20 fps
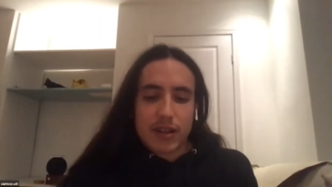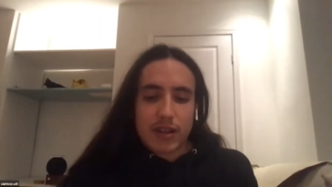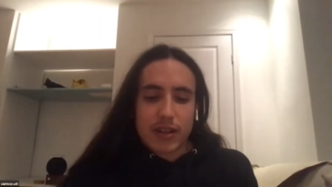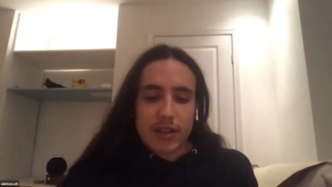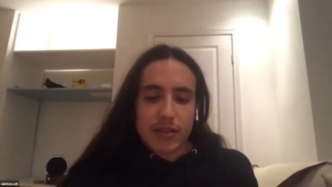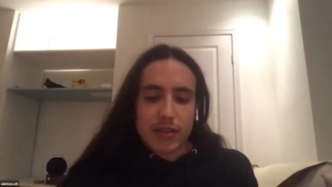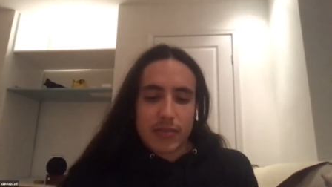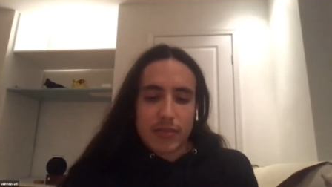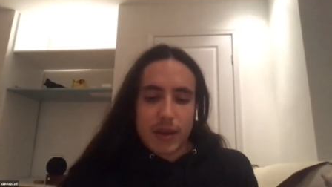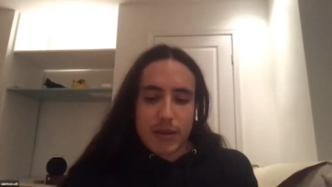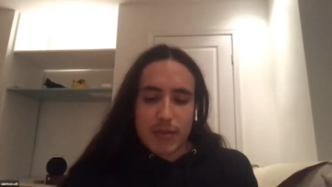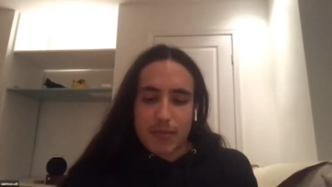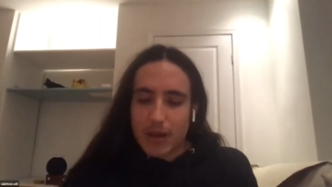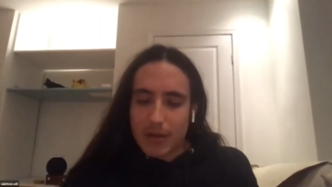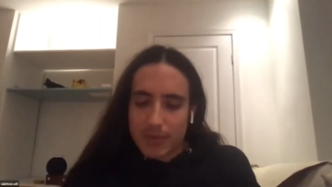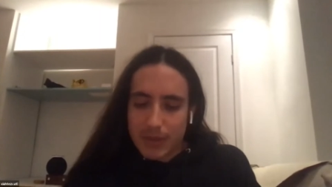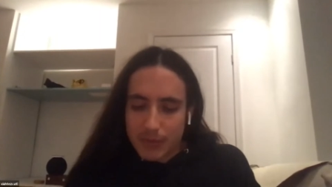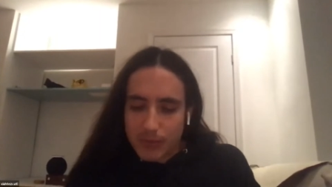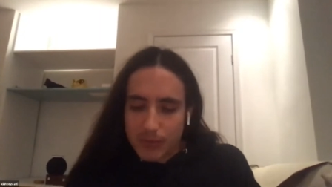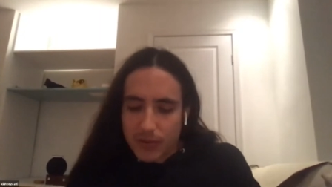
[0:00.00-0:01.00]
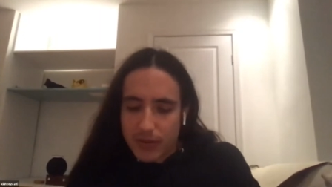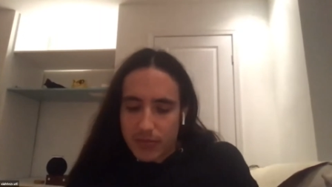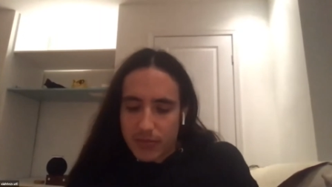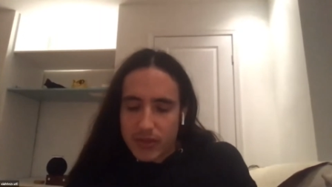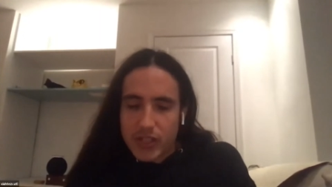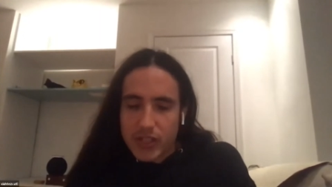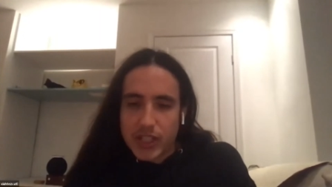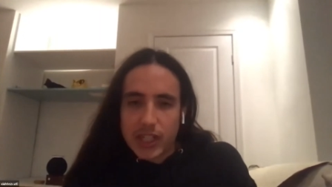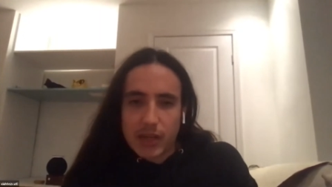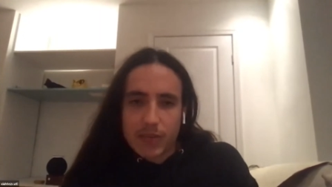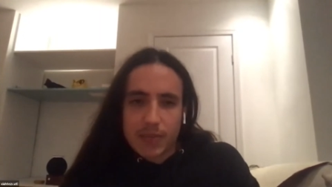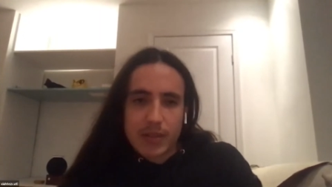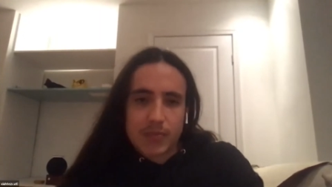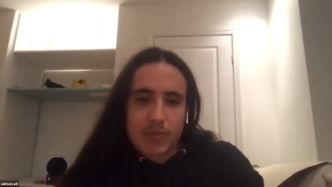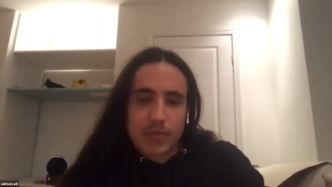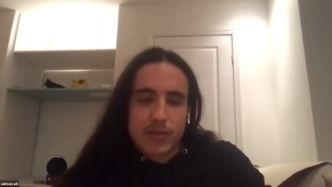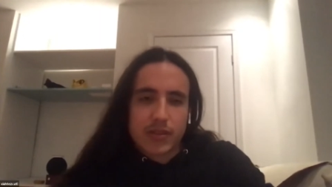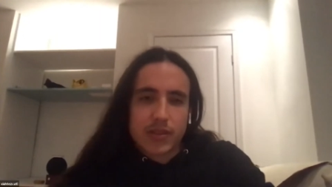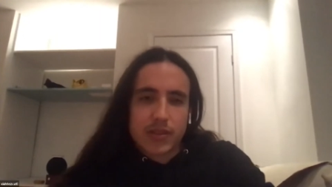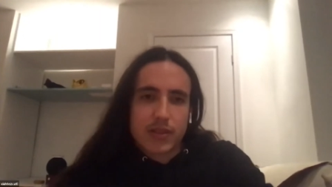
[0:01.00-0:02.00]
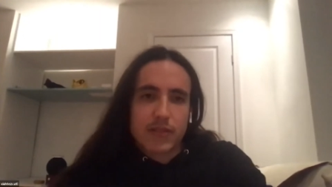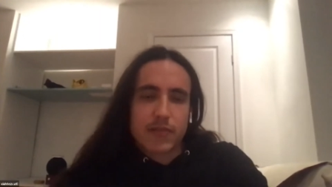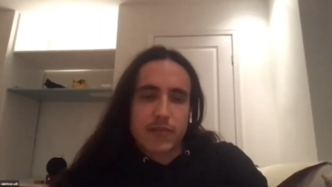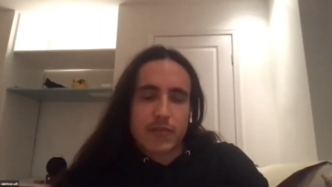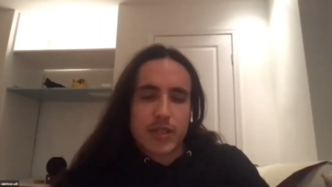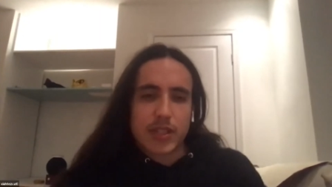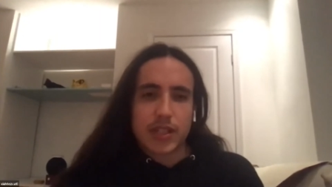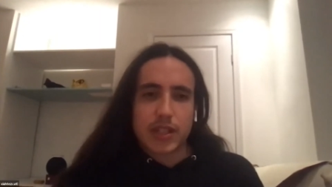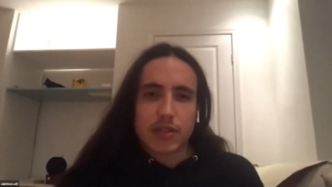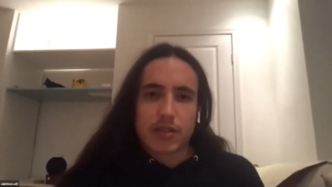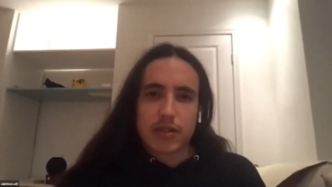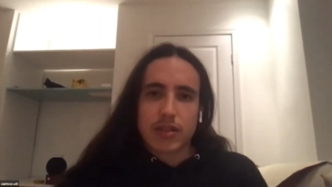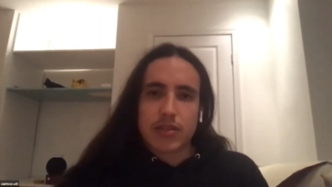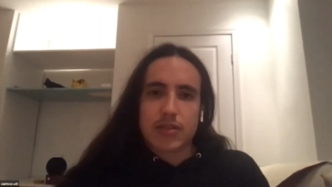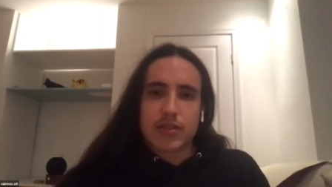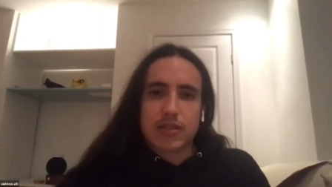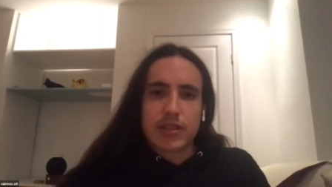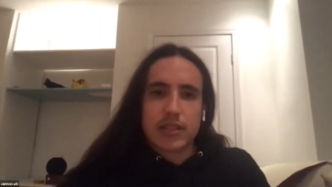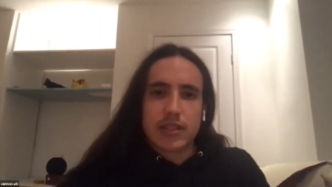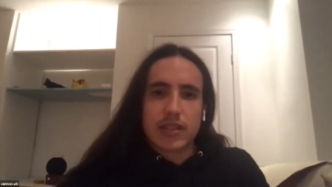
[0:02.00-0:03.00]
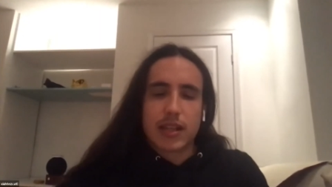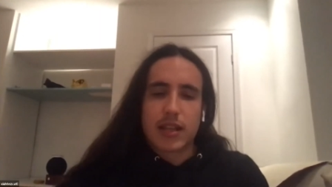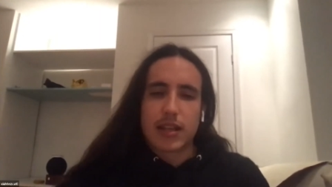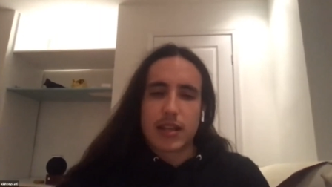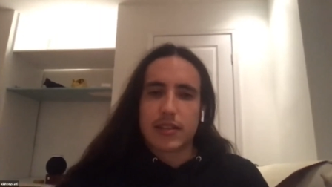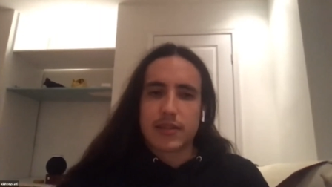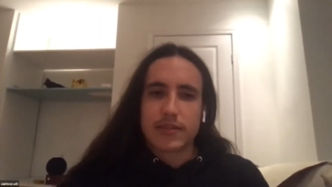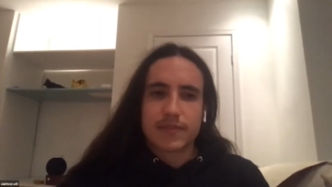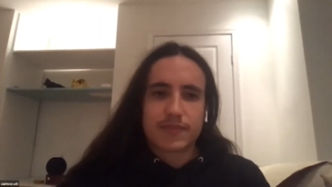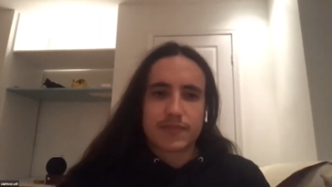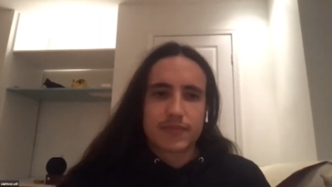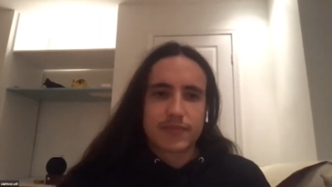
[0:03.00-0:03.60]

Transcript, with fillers: I, my, my people, the Mexica peoples of Mexico Tenochtitlan,